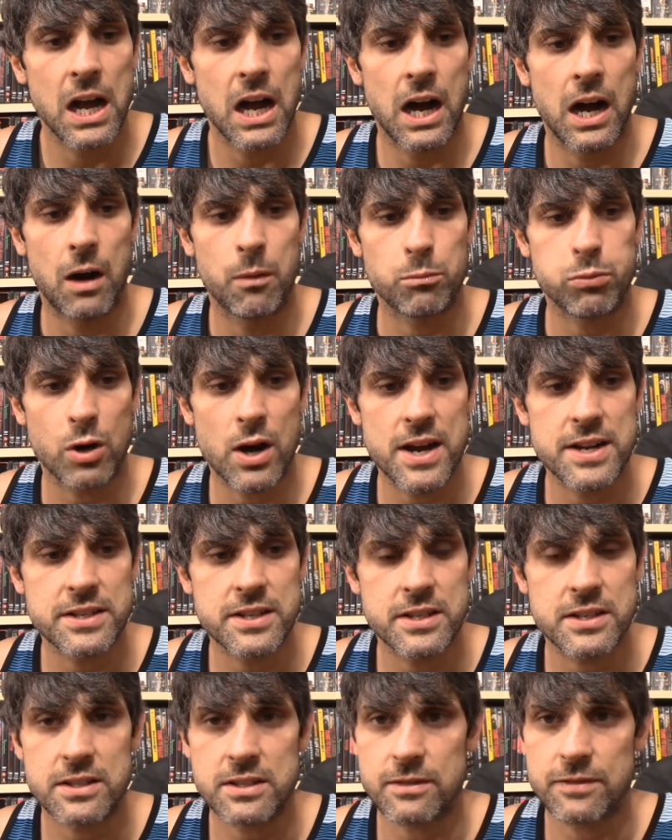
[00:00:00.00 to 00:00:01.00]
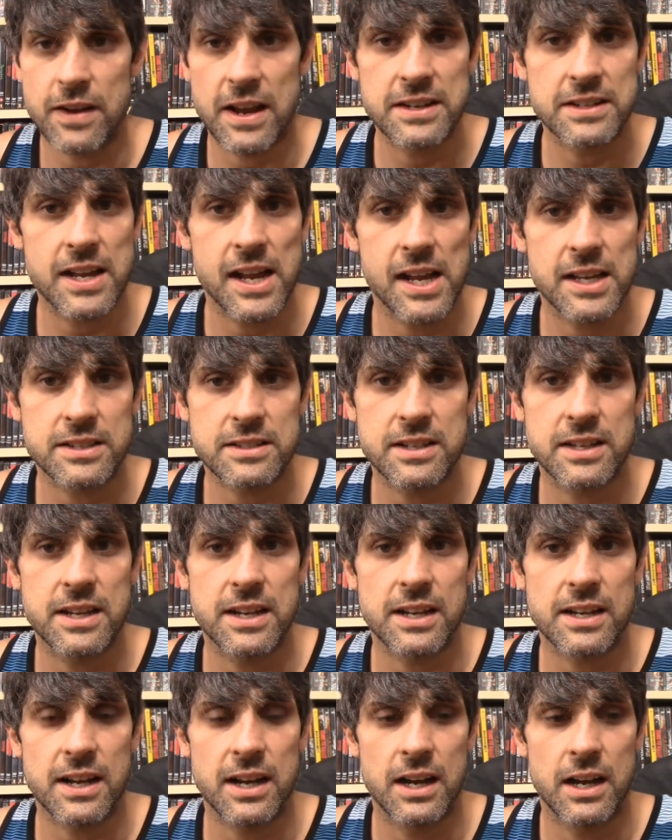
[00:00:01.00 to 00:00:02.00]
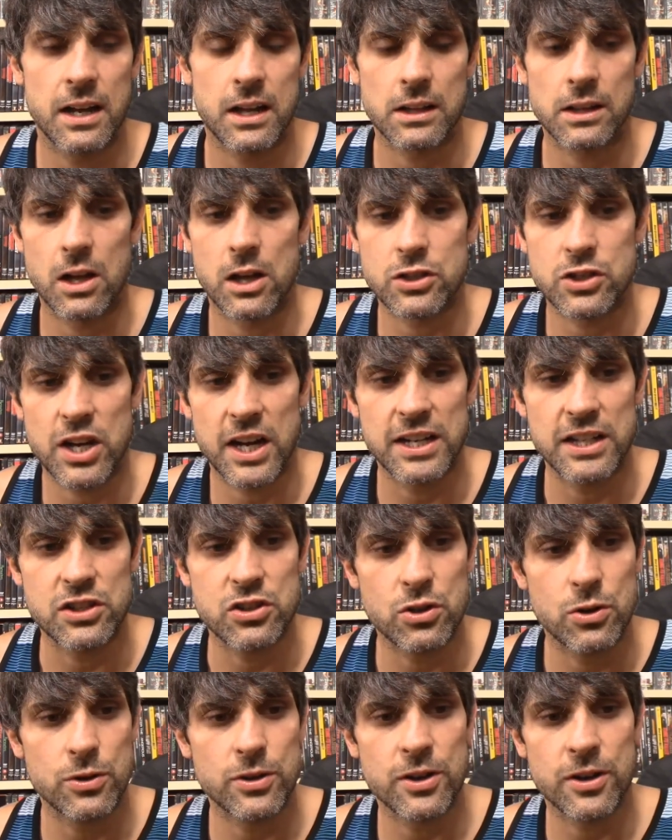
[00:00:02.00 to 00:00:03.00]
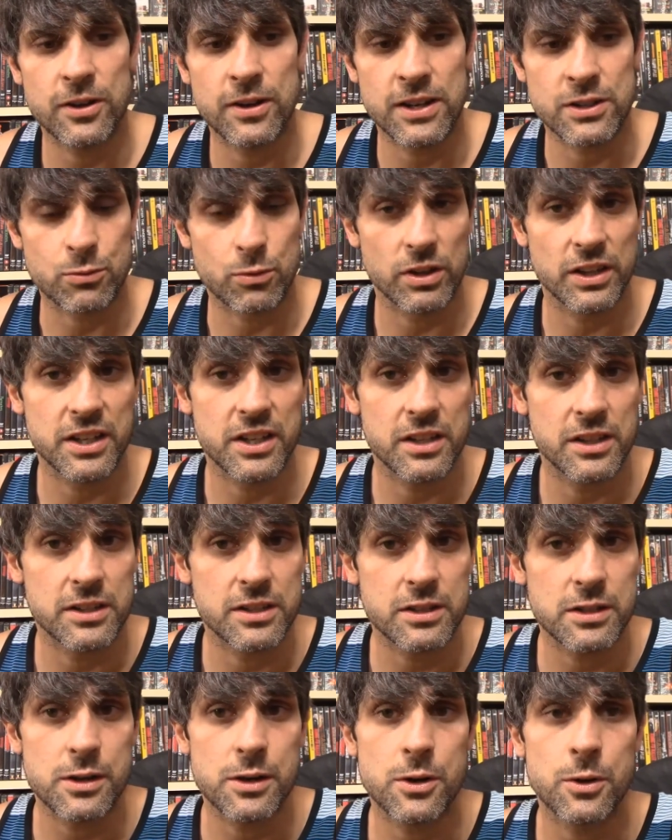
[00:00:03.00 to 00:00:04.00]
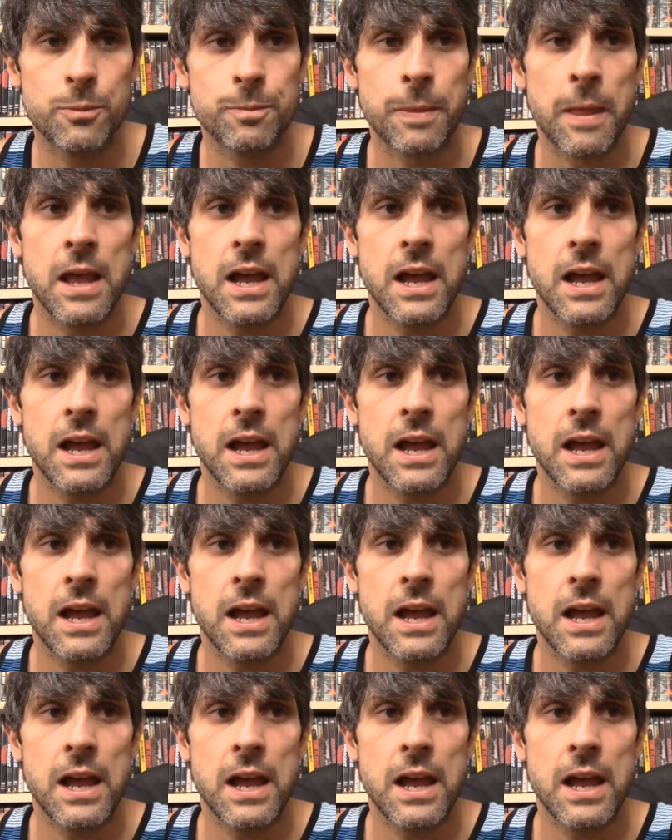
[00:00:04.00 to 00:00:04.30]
Um, price is fantastic. Uh, Lon Chaney Jr. is really good too.